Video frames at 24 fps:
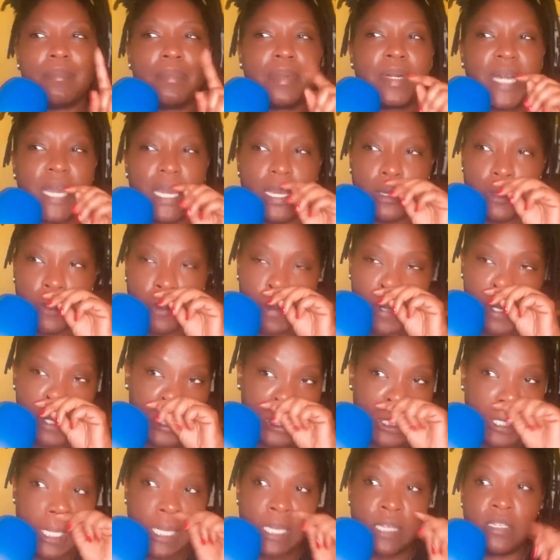but you
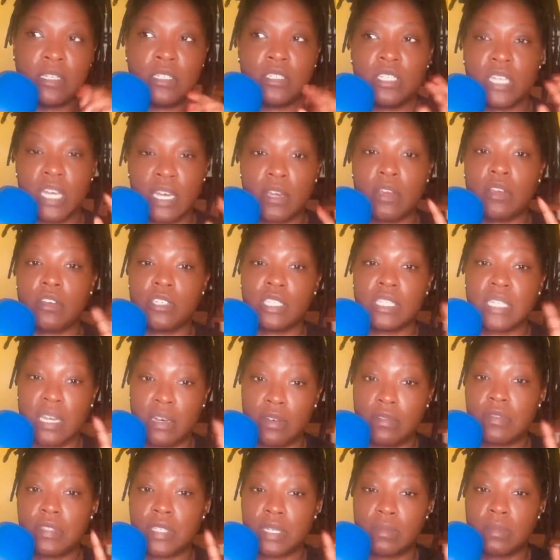really need to check
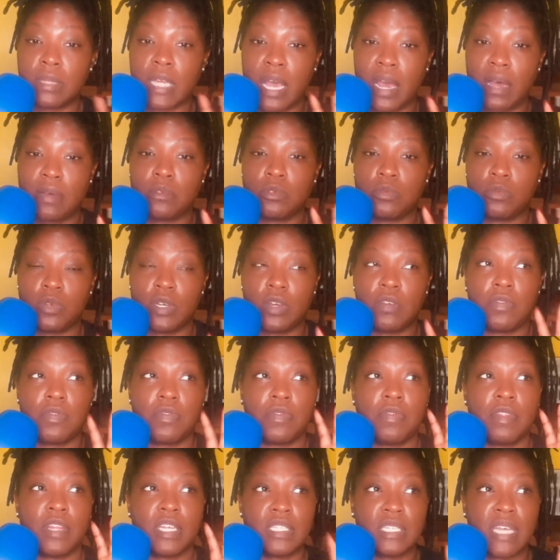yourself sometimes with
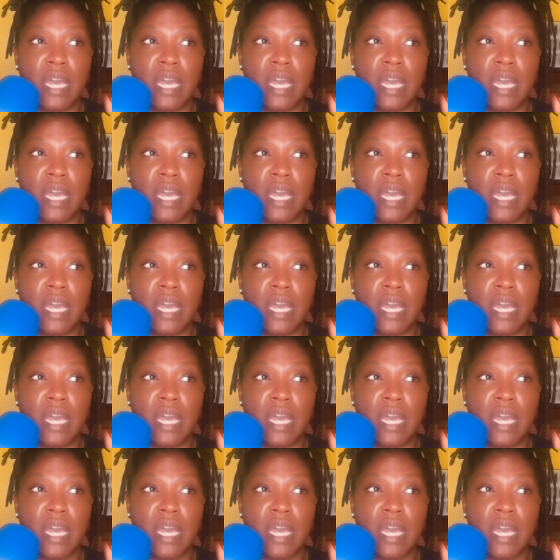the